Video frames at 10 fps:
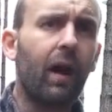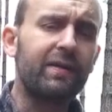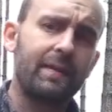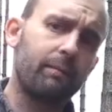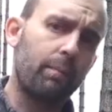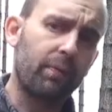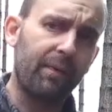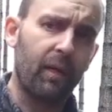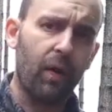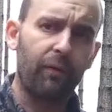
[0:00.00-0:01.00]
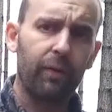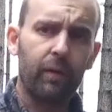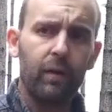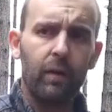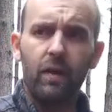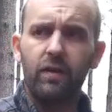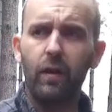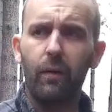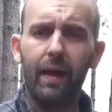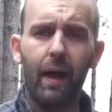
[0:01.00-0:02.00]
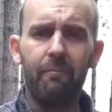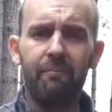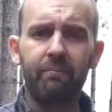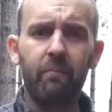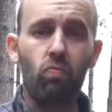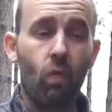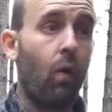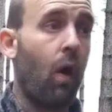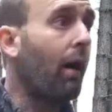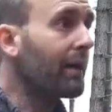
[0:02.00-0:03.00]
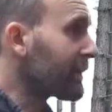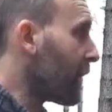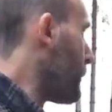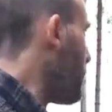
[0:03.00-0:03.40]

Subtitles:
I sent my brother off doing hiding inside the